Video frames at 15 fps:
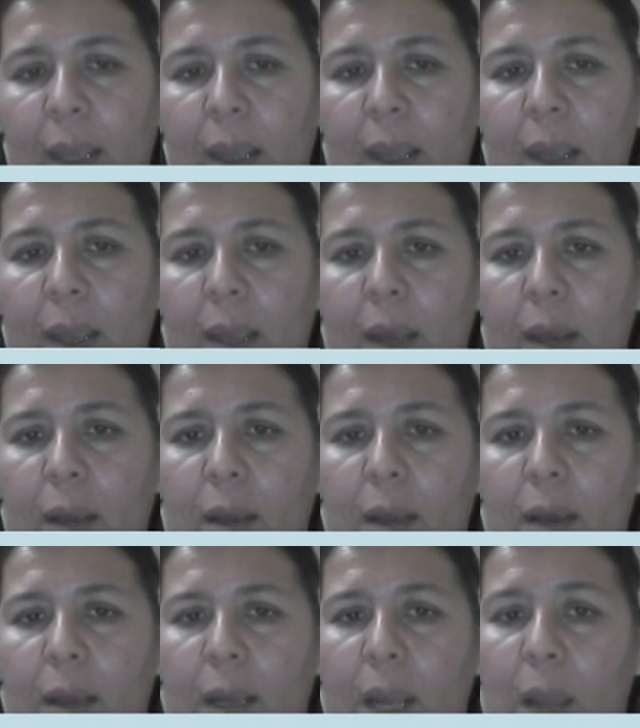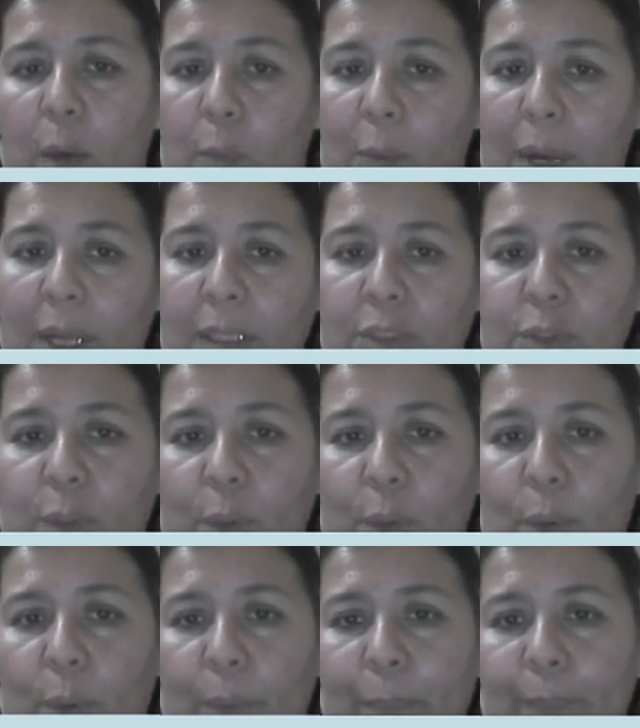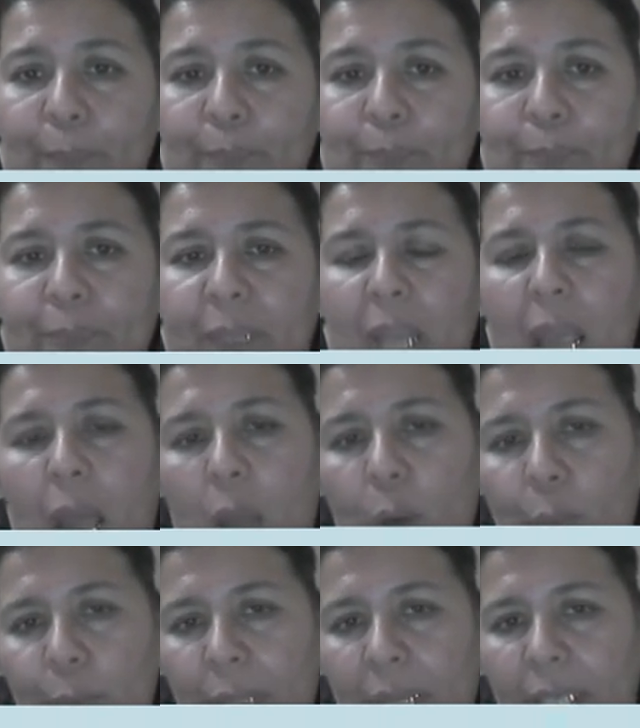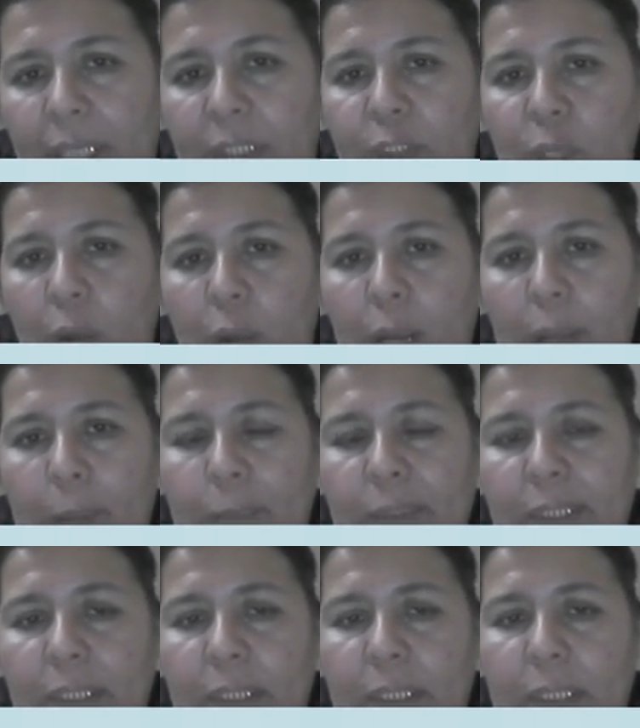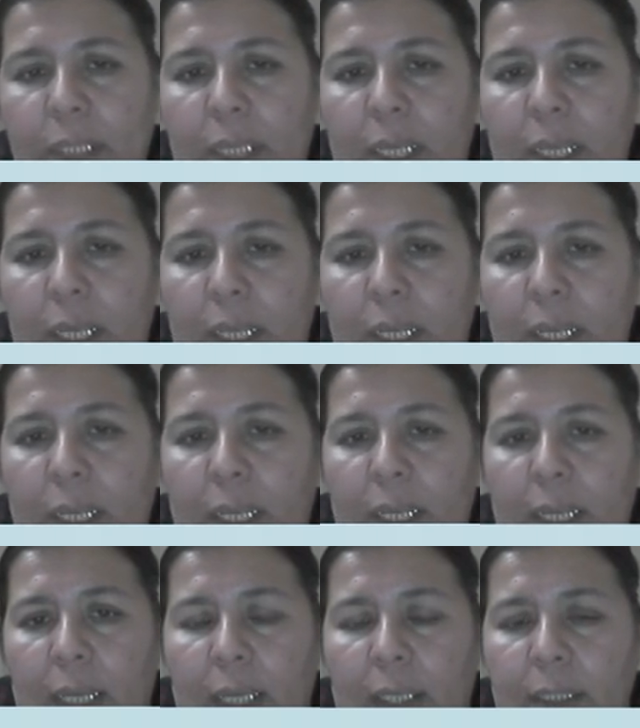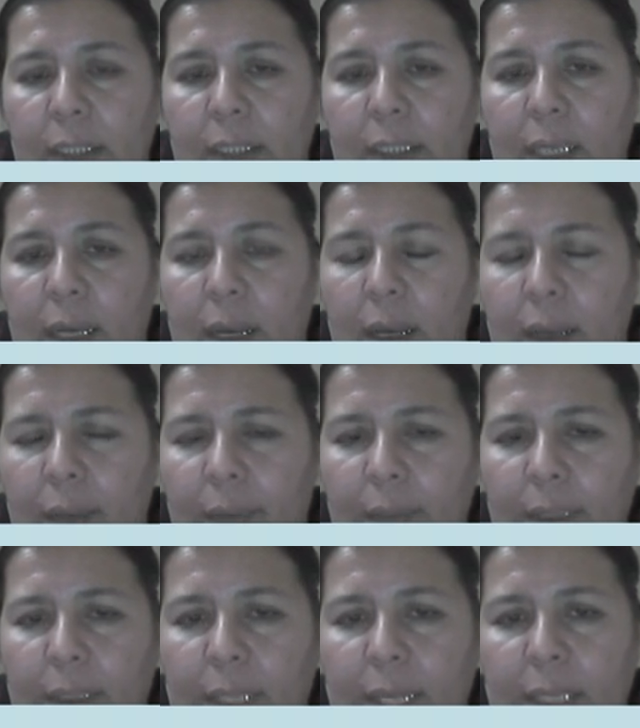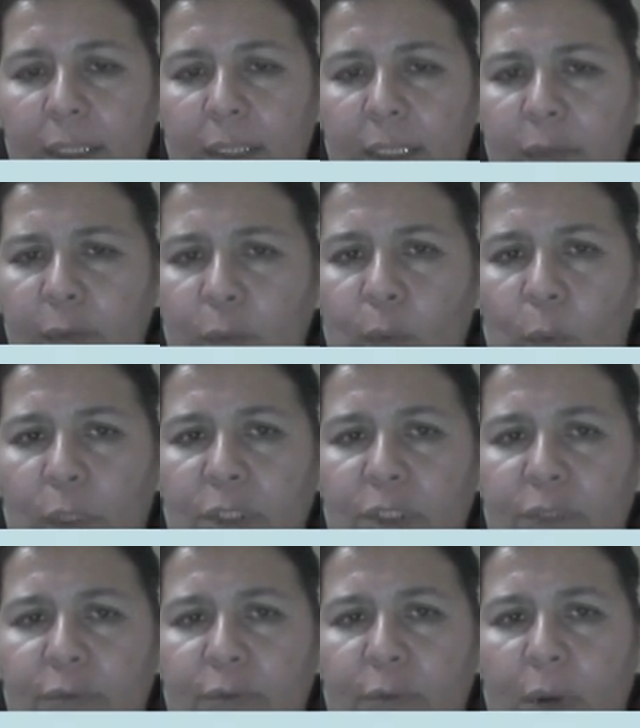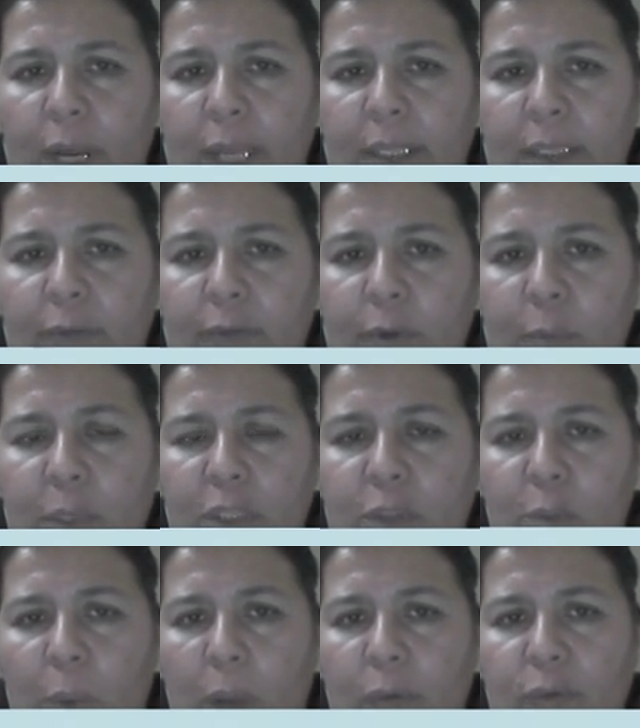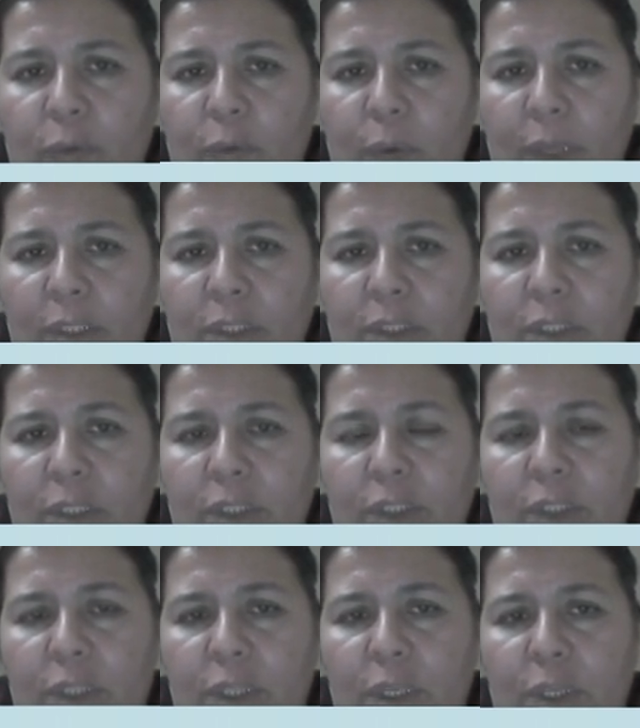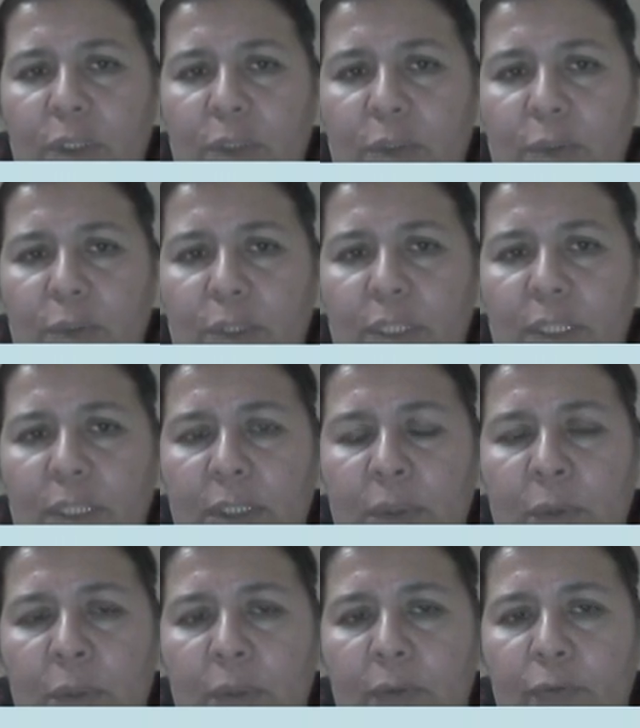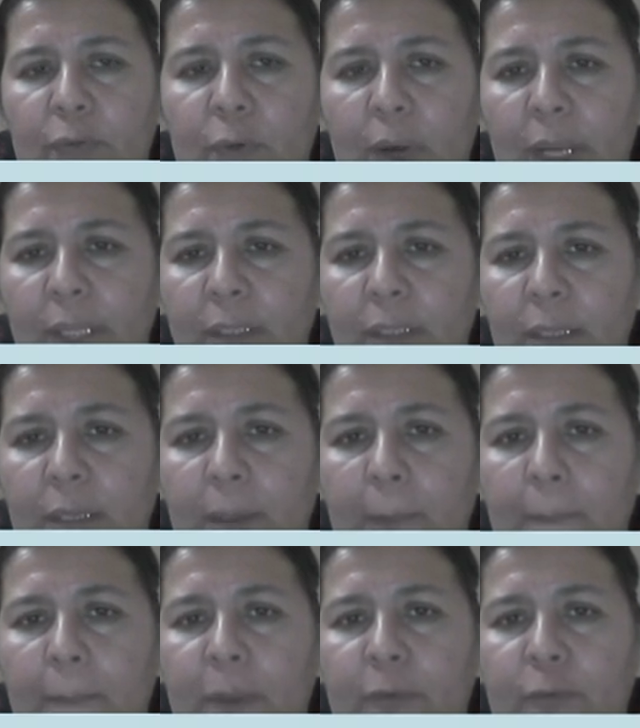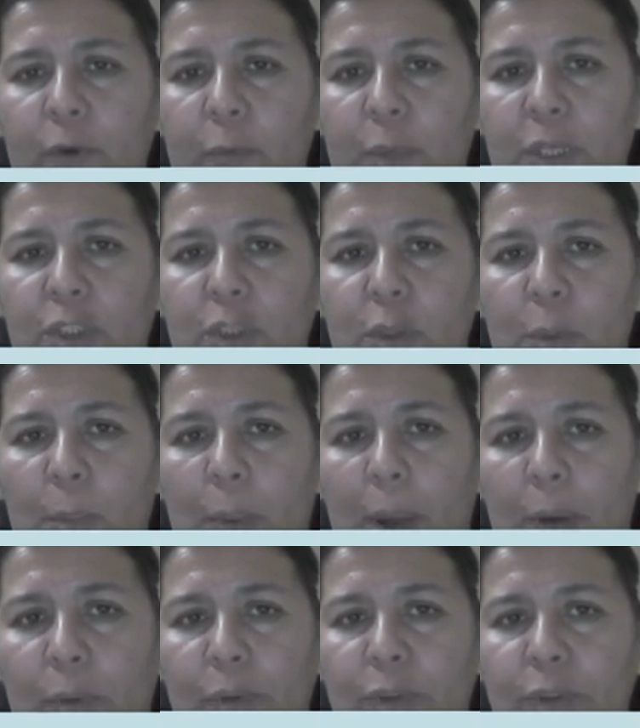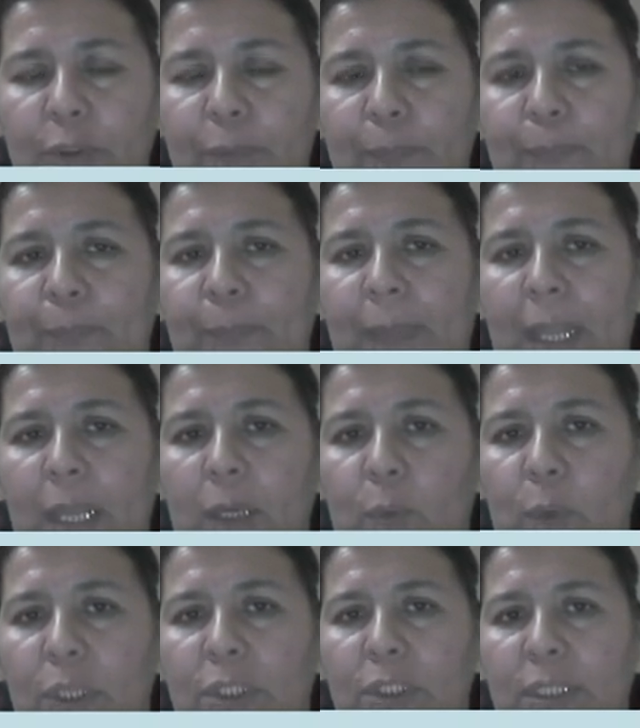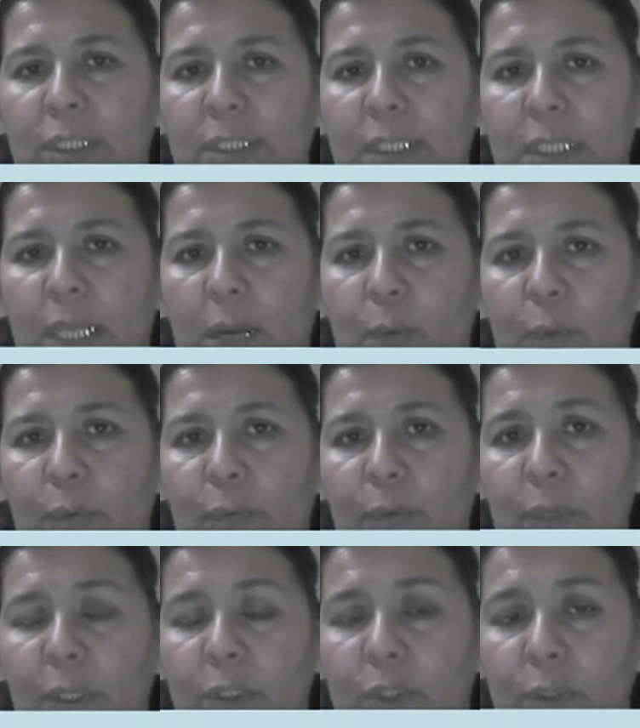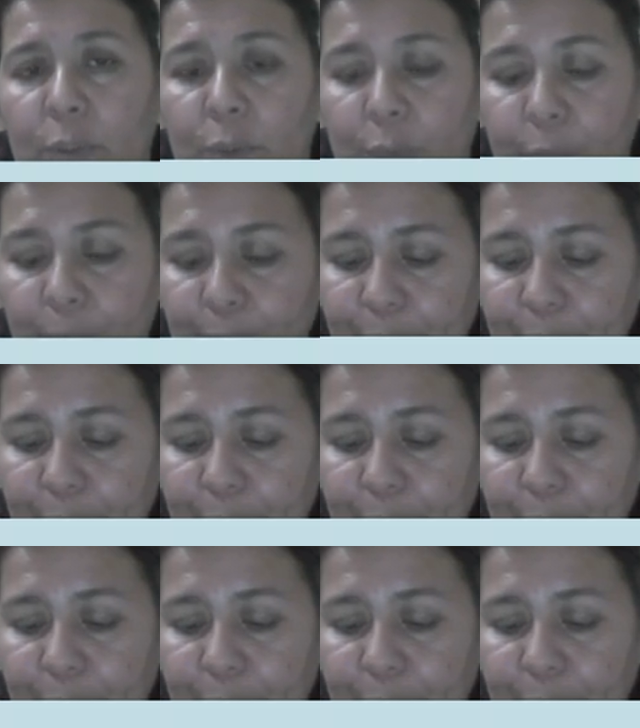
How much or how many times? And I think that if you want to find information about the quantities, you can find the information about quantities in our video,